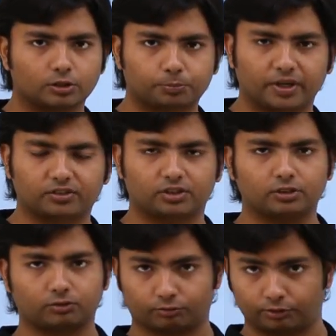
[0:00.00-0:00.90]

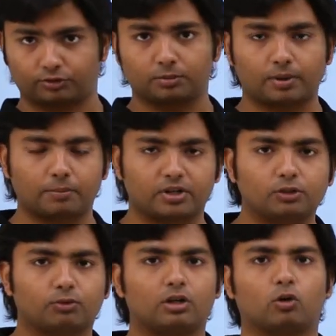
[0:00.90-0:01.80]
spaces 50
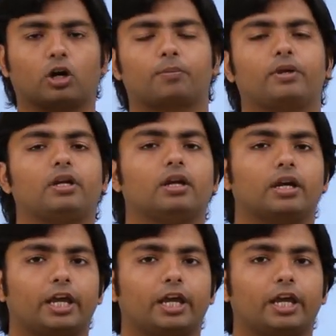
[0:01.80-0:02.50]
memories will not be